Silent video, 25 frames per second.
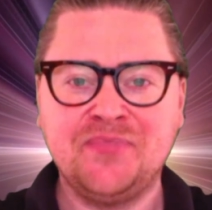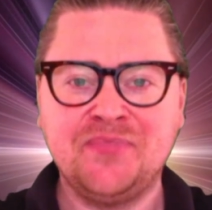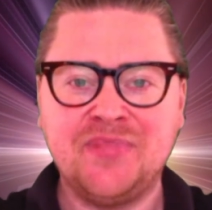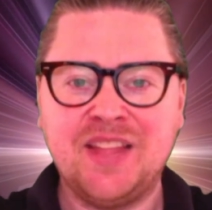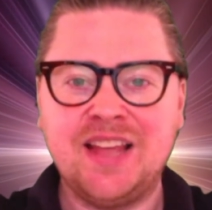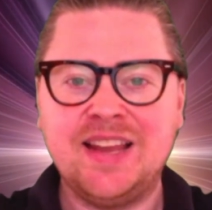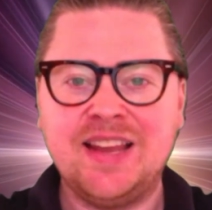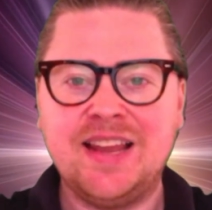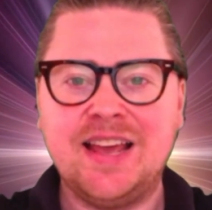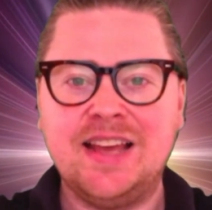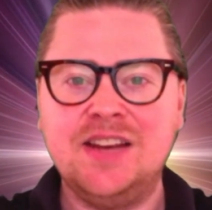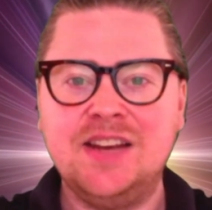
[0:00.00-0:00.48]
And
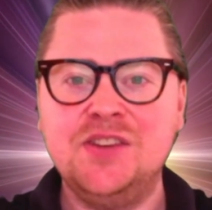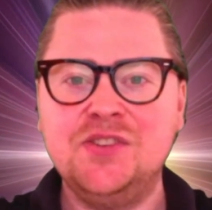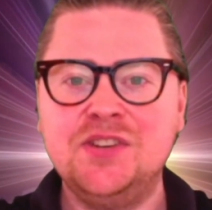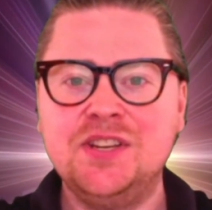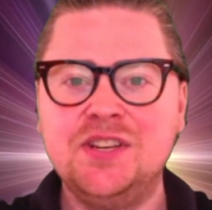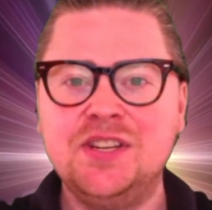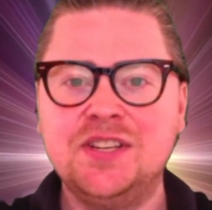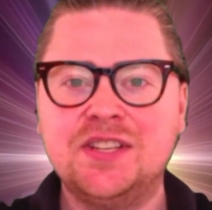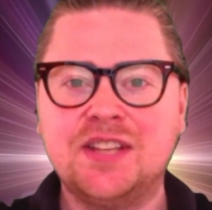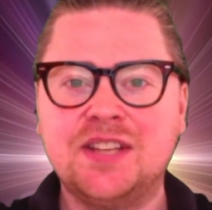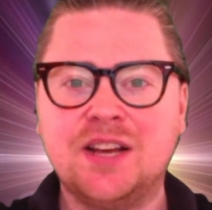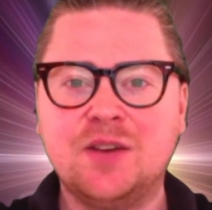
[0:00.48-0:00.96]

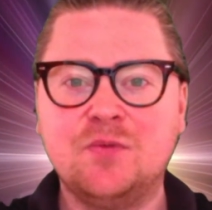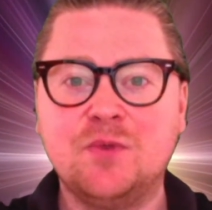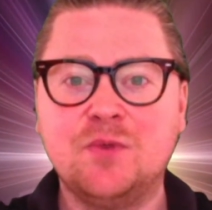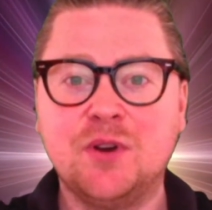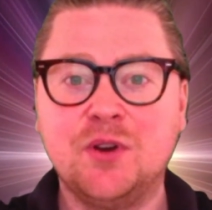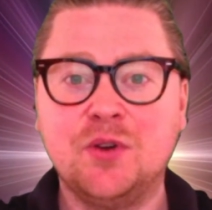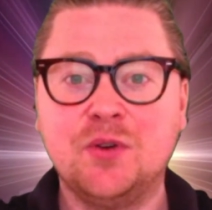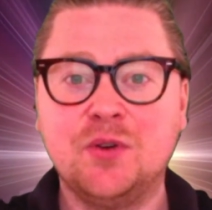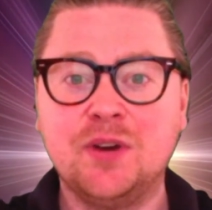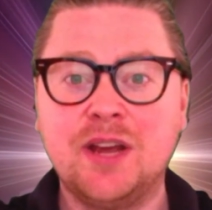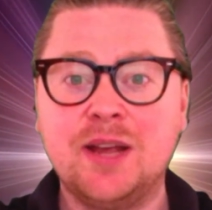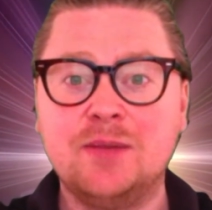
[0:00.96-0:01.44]
energies that were
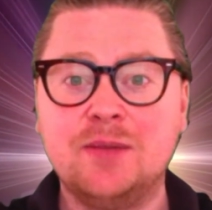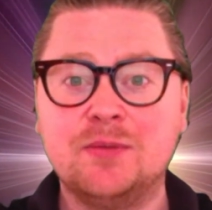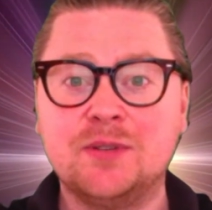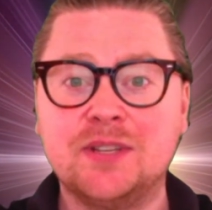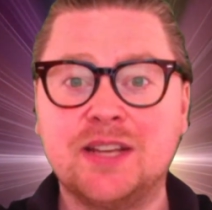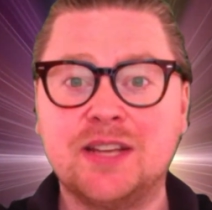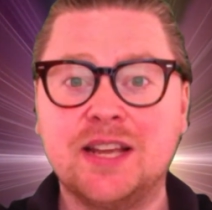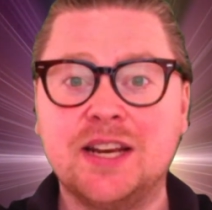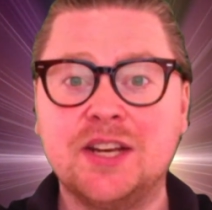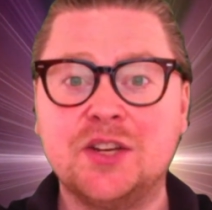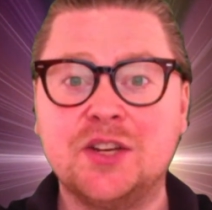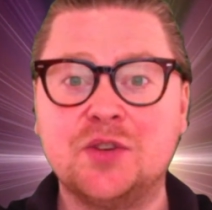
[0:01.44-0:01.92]
not able to
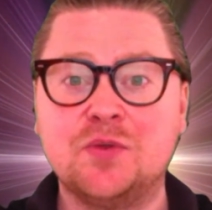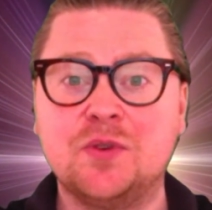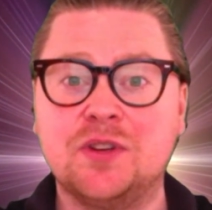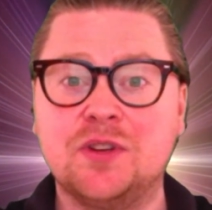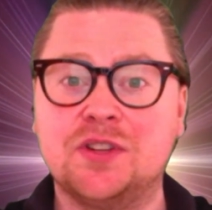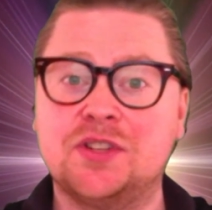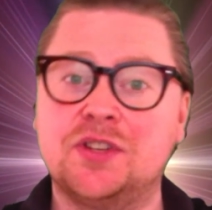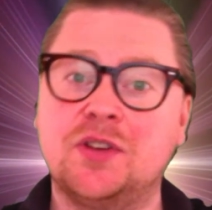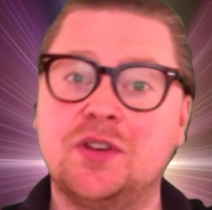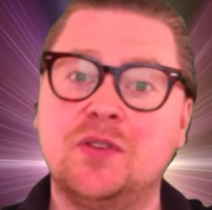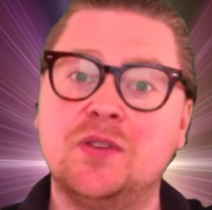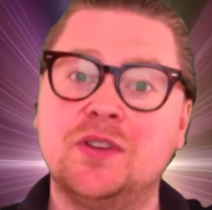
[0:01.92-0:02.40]
get into our
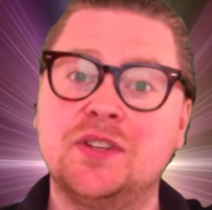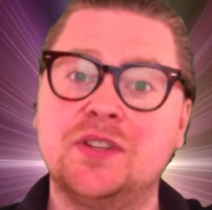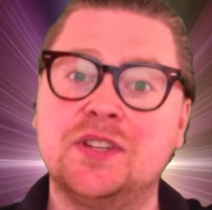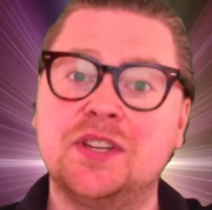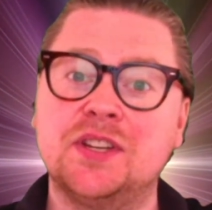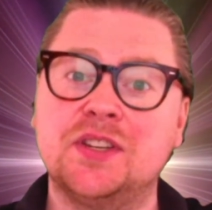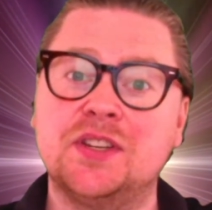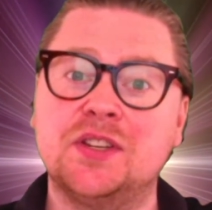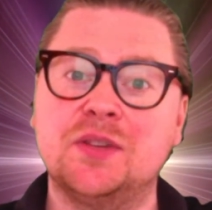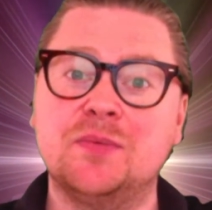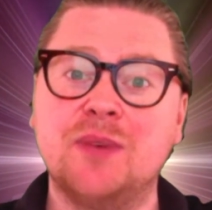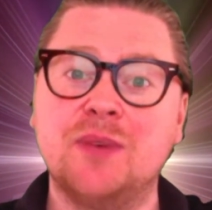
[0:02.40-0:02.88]
solar
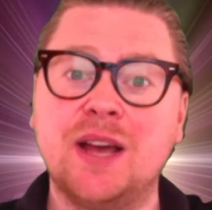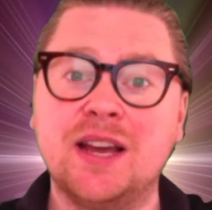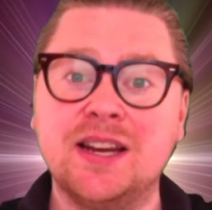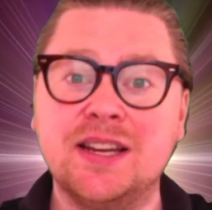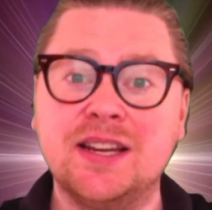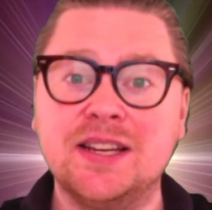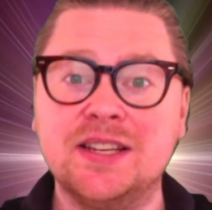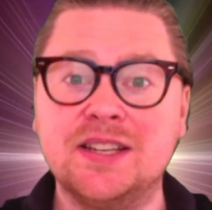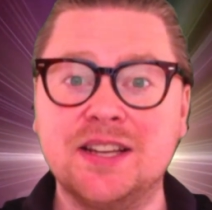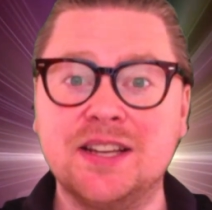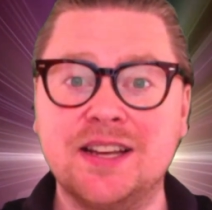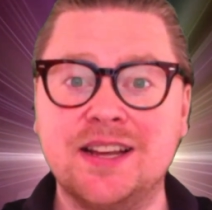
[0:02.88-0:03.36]
system and
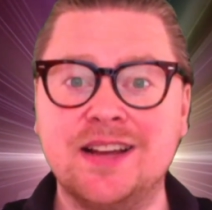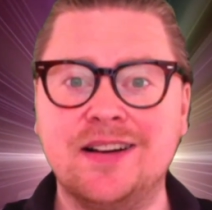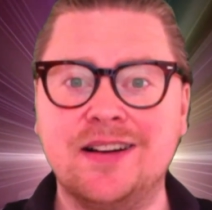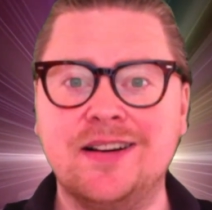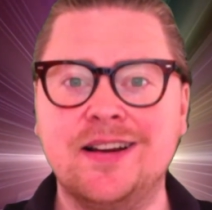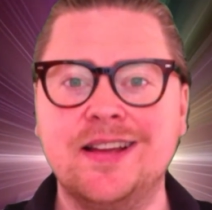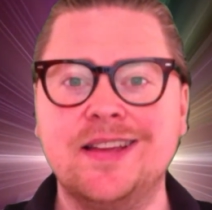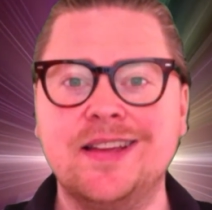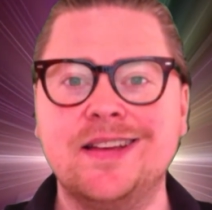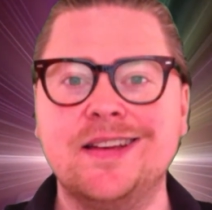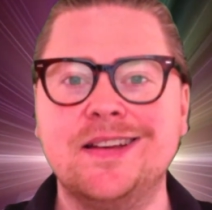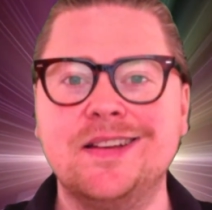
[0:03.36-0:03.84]
into
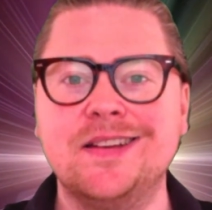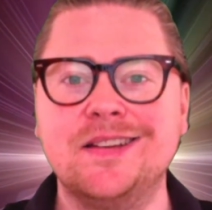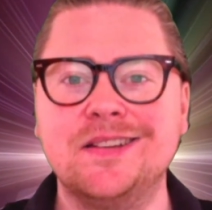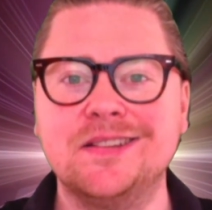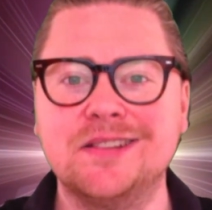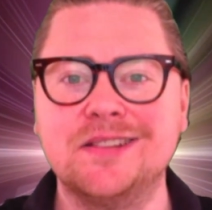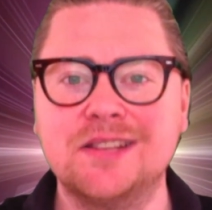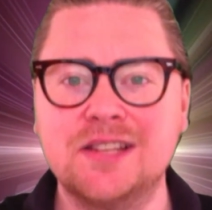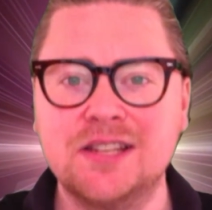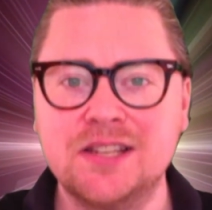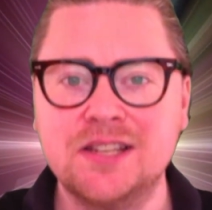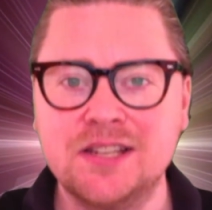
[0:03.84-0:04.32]
Gaia
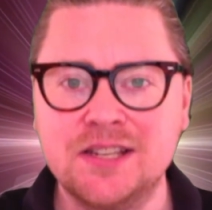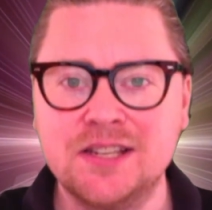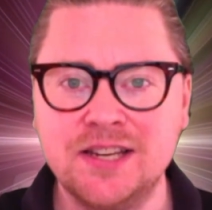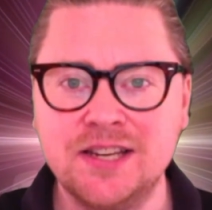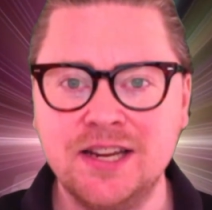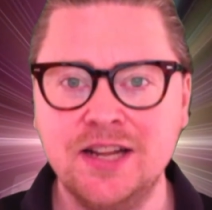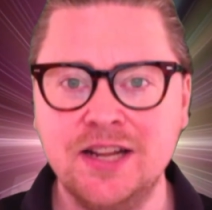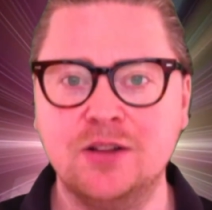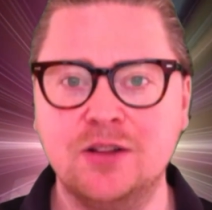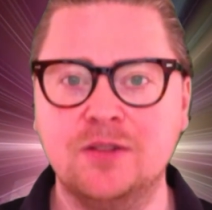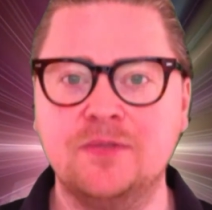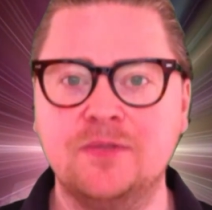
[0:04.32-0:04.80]

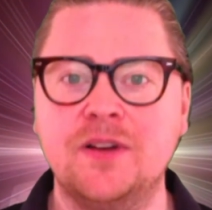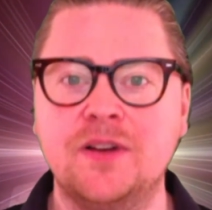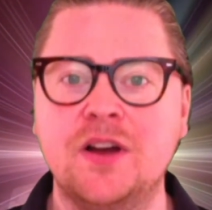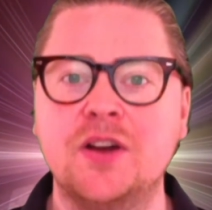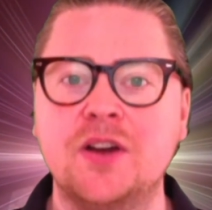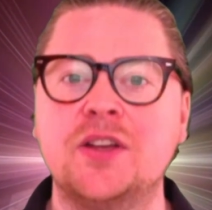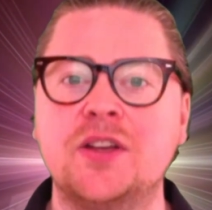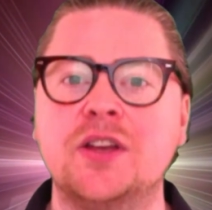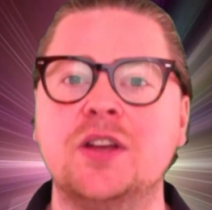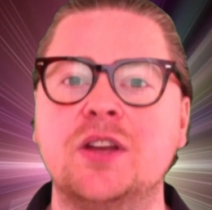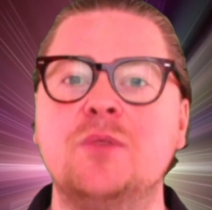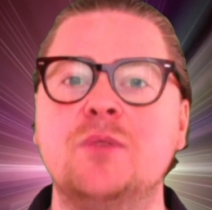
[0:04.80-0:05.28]
herself are
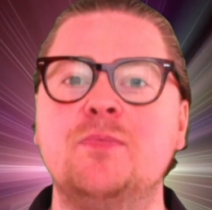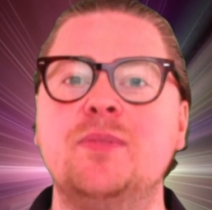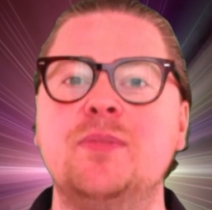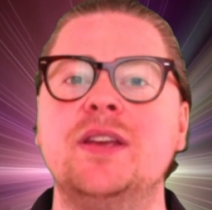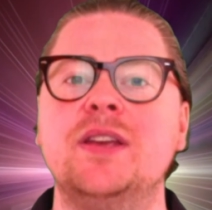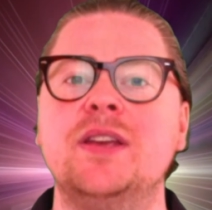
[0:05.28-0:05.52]
going to be